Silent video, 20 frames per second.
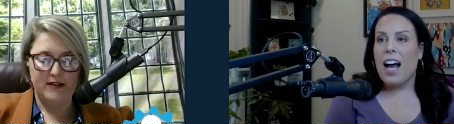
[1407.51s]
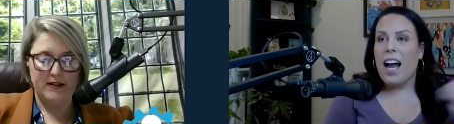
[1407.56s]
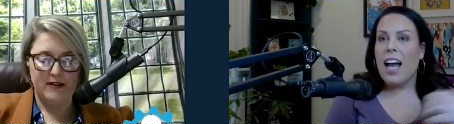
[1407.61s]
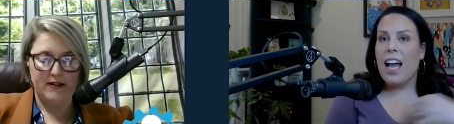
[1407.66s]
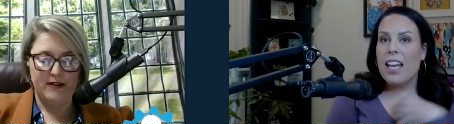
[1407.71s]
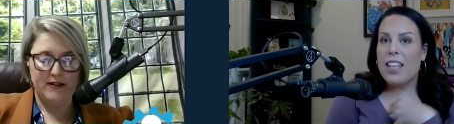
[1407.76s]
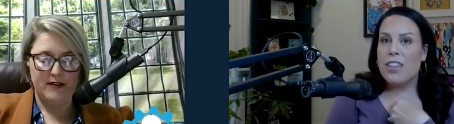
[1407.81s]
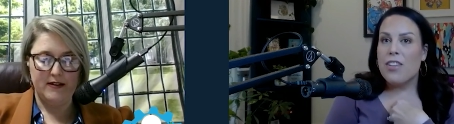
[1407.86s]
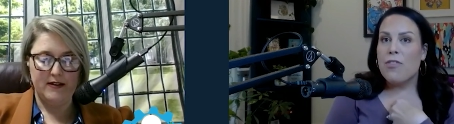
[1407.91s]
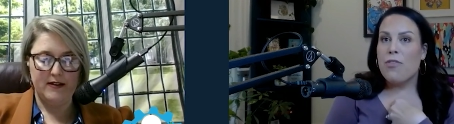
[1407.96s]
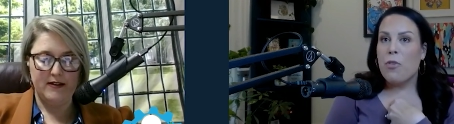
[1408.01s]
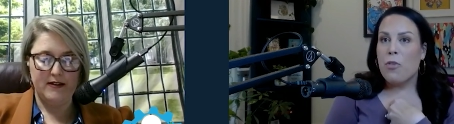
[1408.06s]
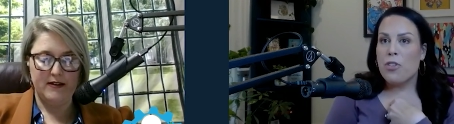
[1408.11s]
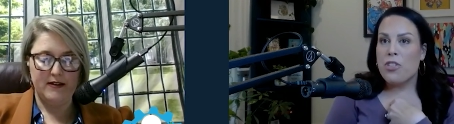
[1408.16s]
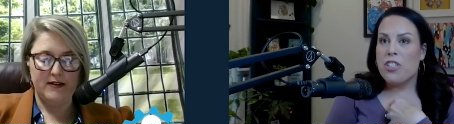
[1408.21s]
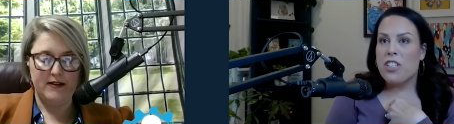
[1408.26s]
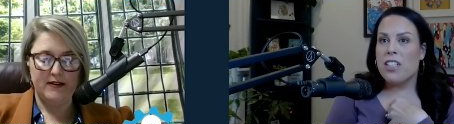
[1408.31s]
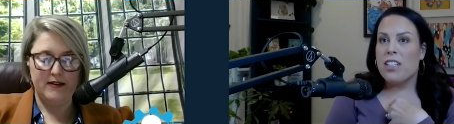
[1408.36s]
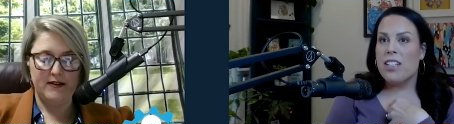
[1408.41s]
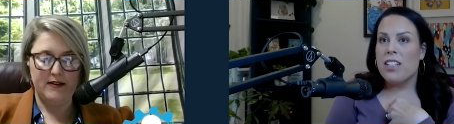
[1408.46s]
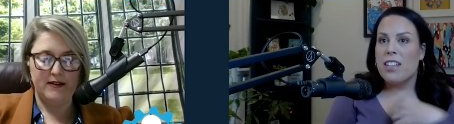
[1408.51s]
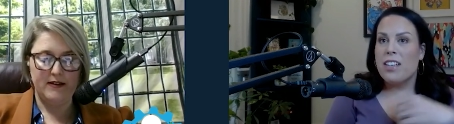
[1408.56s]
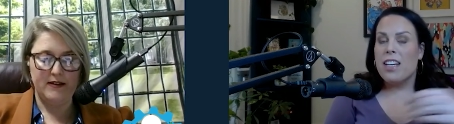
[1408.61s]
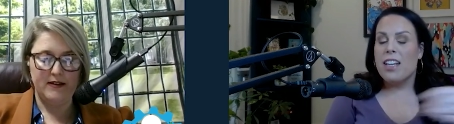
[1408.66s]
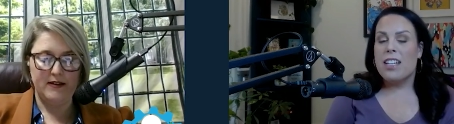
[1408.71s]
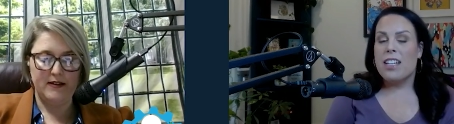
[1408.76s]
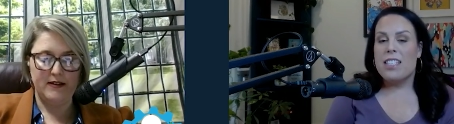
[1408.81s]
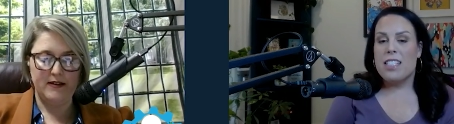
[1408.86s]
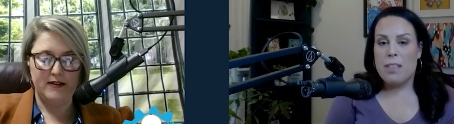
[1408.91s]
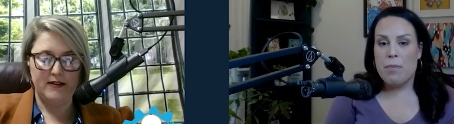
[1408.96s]
Speaker 1: I had the
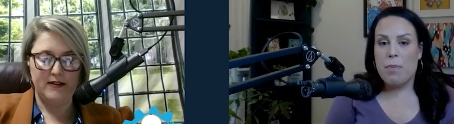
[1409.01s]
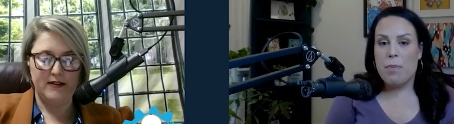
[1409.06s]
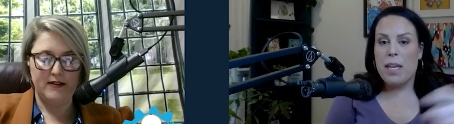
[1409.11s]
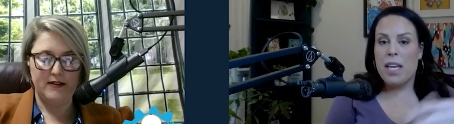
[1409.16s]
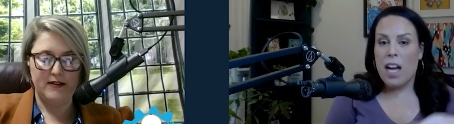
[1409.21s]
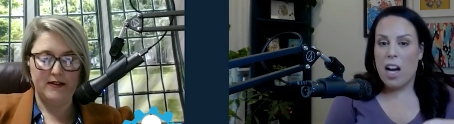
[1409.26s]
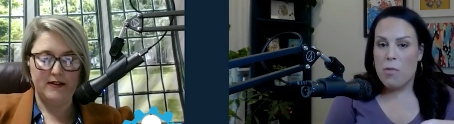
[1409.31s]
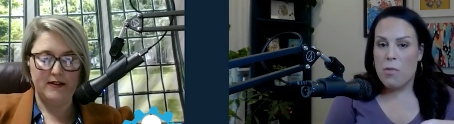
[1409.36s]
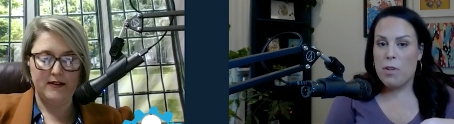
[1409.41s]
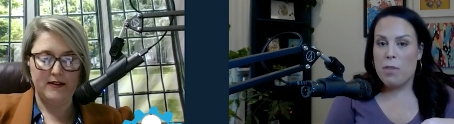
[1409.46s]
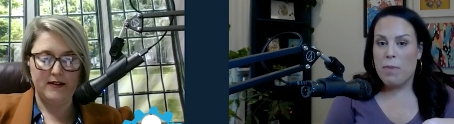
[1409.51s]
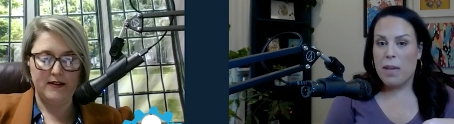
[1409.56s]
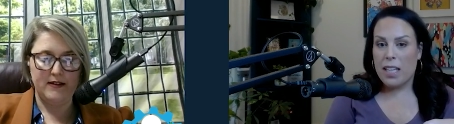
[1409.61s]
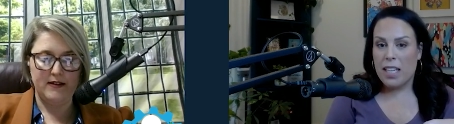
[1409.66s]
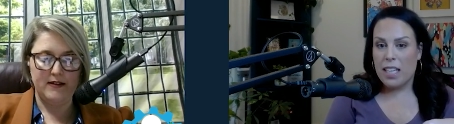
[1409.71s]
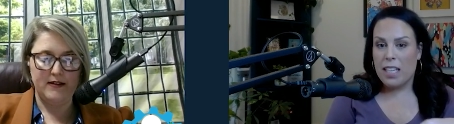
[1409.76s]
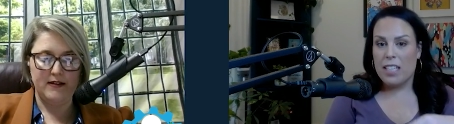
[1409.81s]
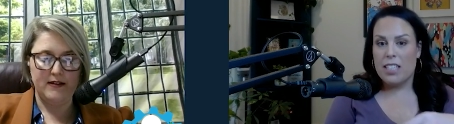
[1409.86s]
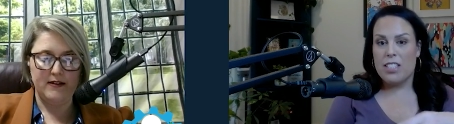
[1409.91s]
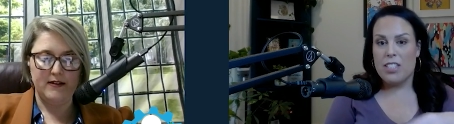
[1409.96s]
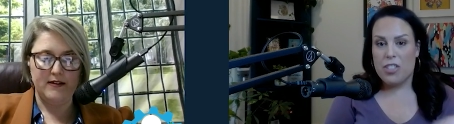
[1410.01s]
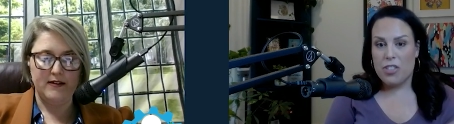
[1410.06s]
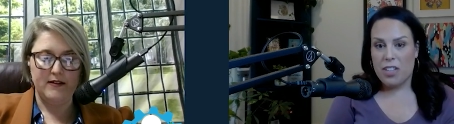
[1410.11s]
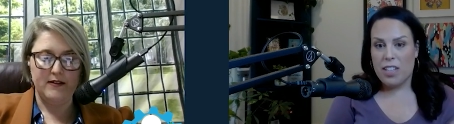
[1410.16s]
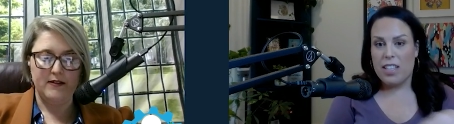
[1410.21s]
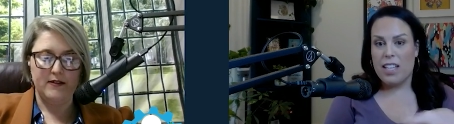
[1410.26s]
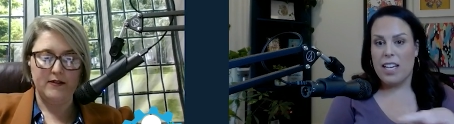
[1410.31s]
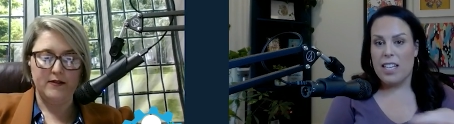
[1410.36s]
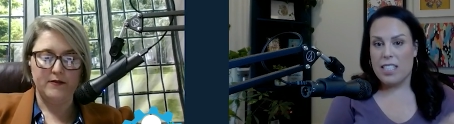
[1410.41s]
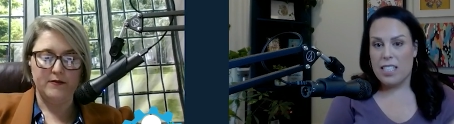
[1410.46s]
fortune to be home with my kids
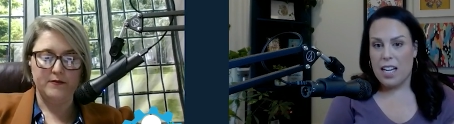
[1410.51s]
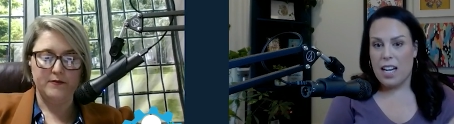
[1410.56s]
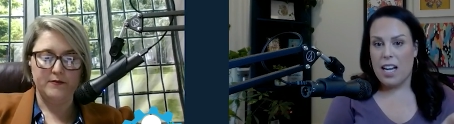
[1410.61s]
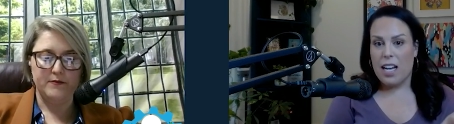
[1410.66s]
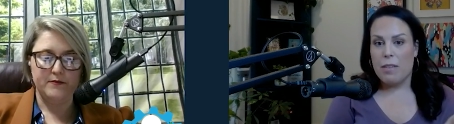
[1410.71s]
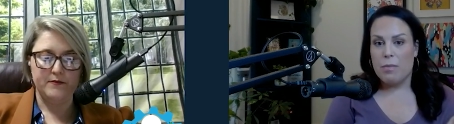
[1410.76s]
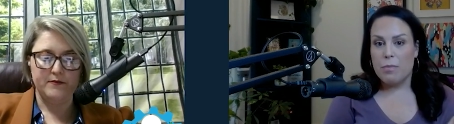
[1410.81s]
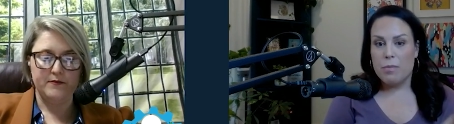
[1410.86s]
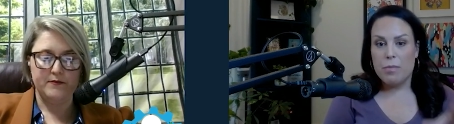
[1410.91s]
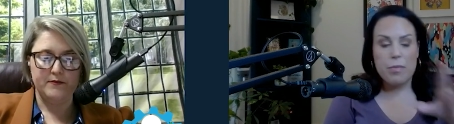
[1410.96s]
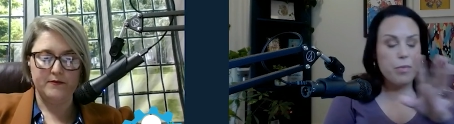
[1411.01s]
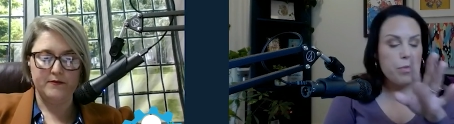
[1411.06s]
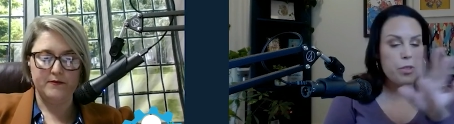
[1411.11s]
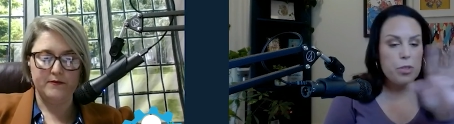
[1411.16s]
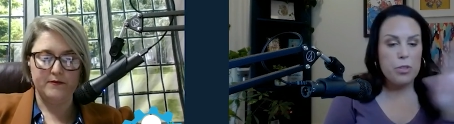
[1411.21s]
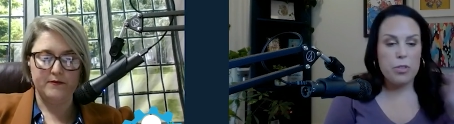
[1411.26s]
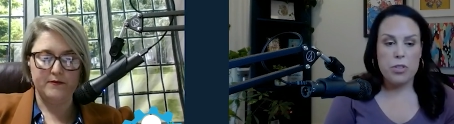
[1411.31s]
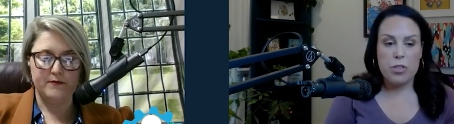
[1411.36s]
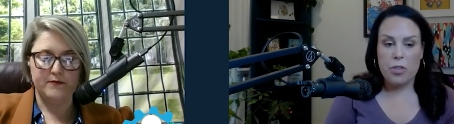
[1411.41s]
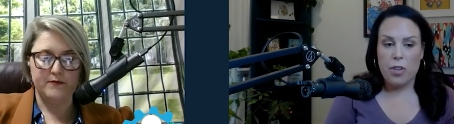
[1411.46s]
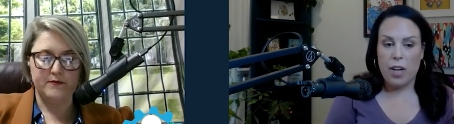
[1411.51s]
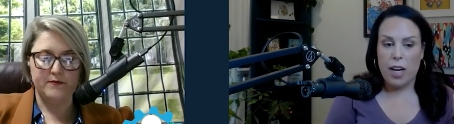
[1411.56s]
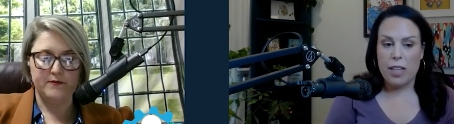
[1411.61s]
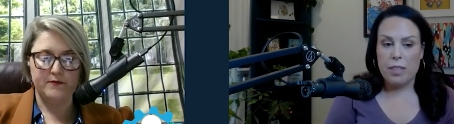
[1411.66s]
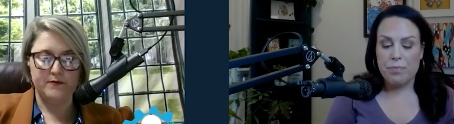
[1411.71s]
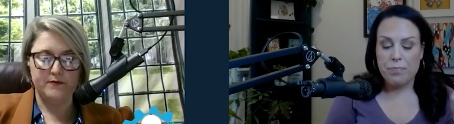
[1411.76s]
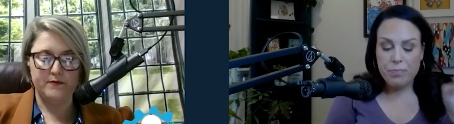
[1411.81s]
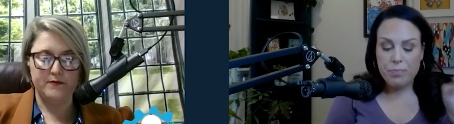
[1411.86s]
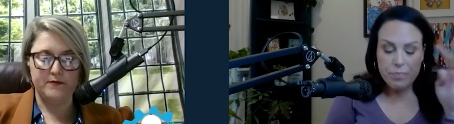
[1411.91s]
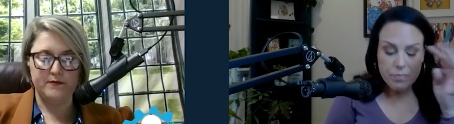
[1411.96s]
during that time, which was
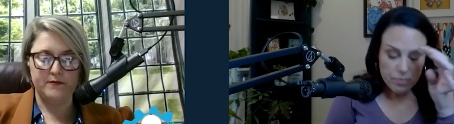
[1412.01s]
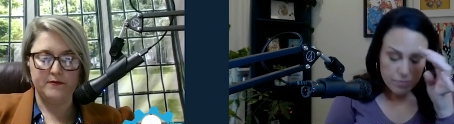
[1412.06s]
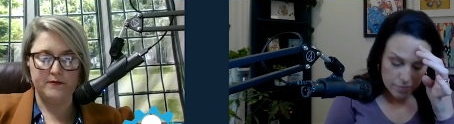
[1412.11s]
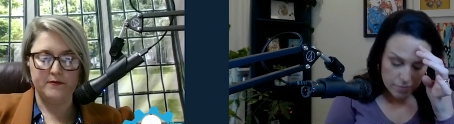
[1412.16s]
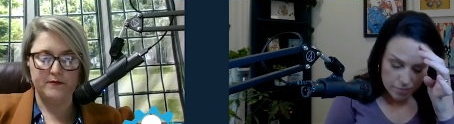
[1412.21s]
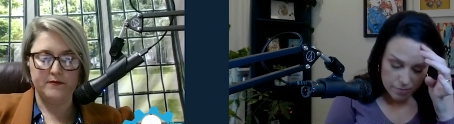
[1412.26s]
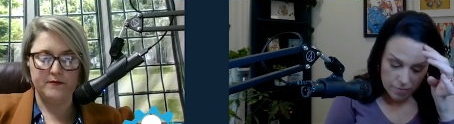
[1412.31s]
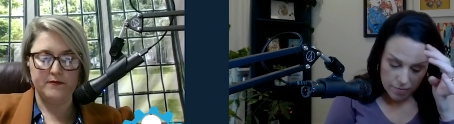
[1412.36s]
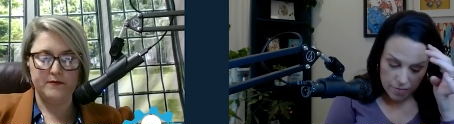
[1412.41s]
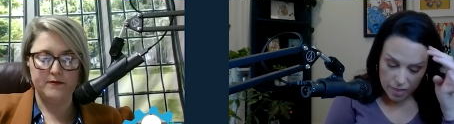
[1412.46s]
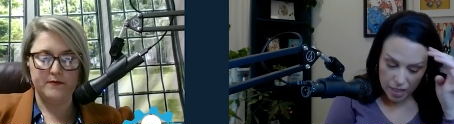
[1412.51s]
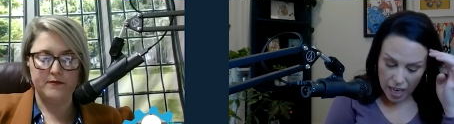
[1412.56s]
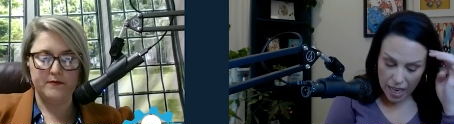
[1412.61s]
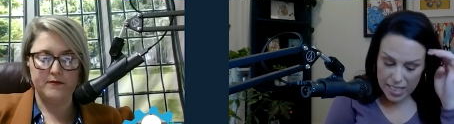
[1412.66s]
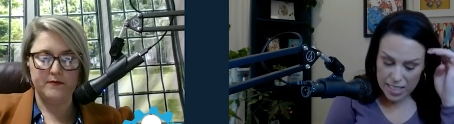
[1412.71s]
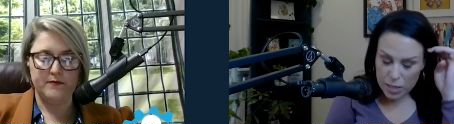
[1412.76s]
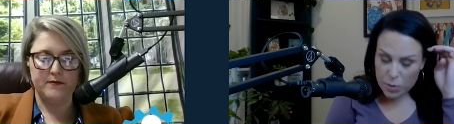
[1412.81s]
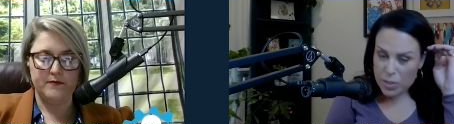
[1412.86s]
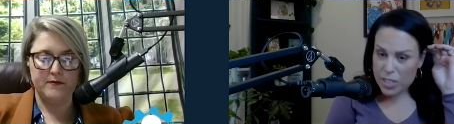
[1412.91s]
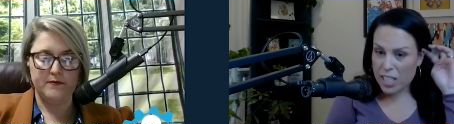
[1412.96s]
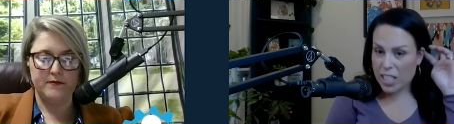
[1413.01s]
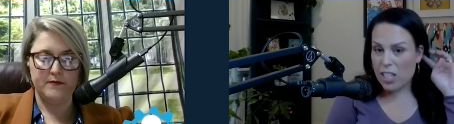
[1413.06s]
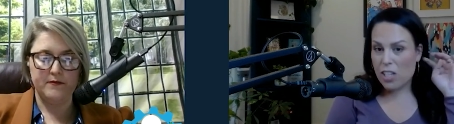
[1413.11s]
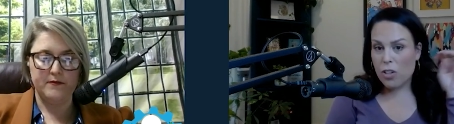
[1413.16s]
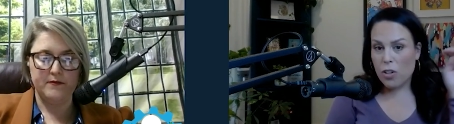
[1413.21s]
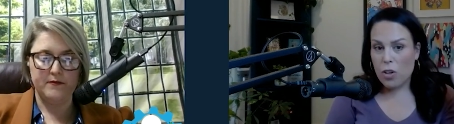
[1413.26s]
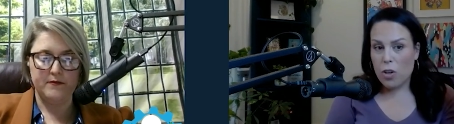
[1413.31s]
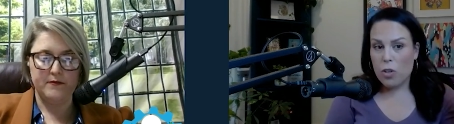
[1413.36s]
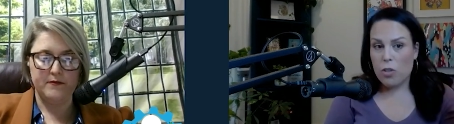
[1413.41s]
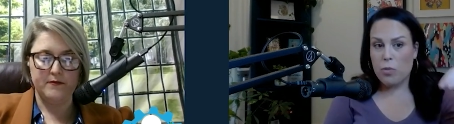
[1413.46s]
great. Isaac was a
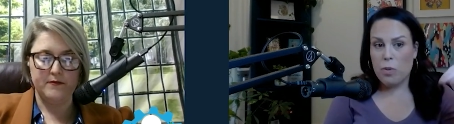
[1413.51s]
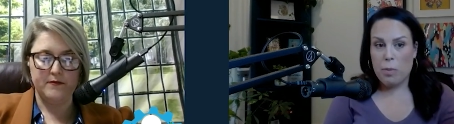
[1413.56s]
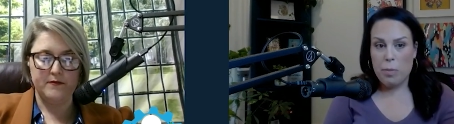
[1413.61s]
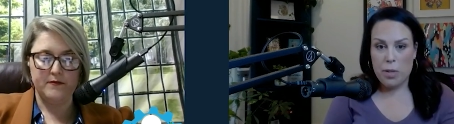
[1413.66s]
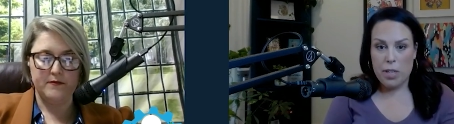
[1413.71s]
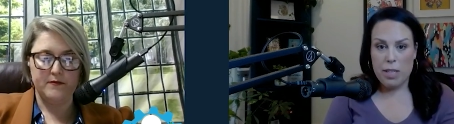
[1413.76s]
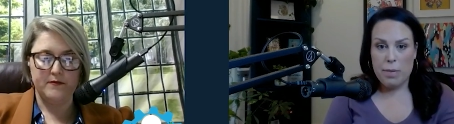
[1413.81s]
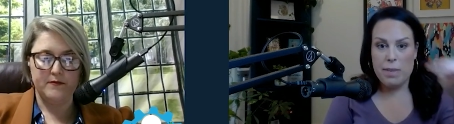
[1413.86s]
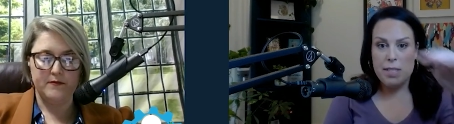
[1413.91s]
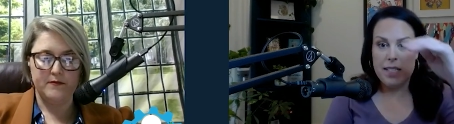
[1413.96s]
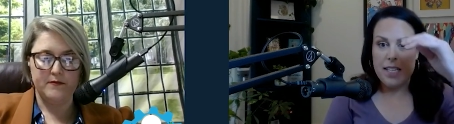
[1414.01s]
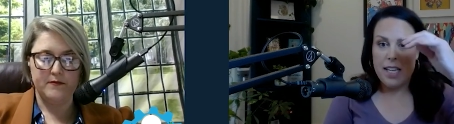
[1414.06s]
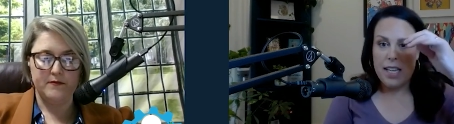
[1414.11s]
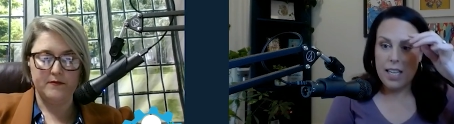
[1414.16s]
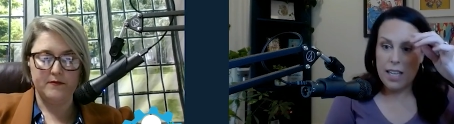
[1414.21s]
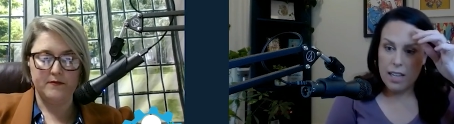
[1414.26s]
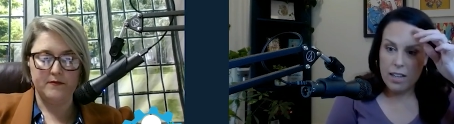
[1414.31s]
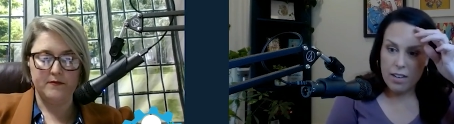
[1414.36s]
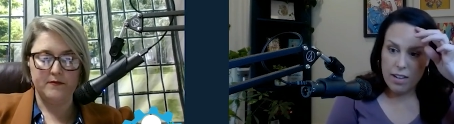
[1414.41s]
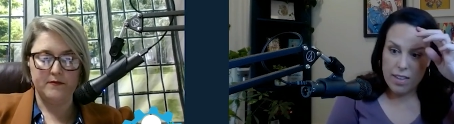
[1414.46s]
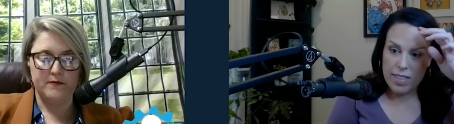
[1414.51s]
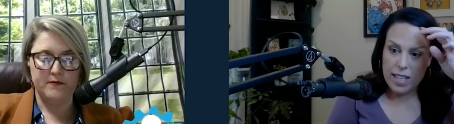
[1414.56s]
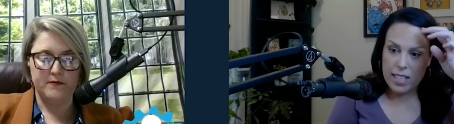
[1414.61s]
year old. We put him in daycare,